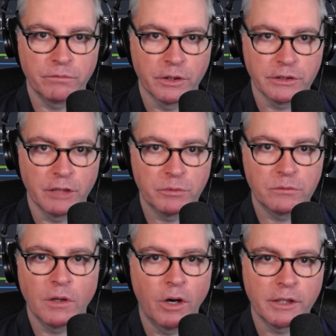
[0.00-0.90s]
For example,
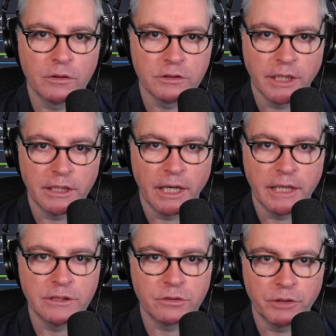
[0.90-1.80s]
eye contact
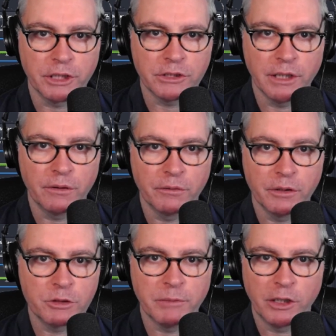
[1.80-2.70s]
gaze correction
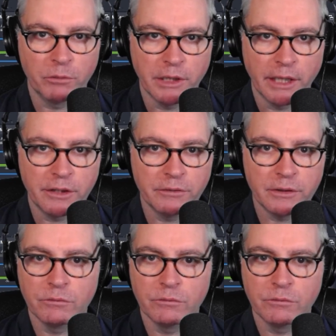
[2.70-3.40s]
algorithms may not be accurate,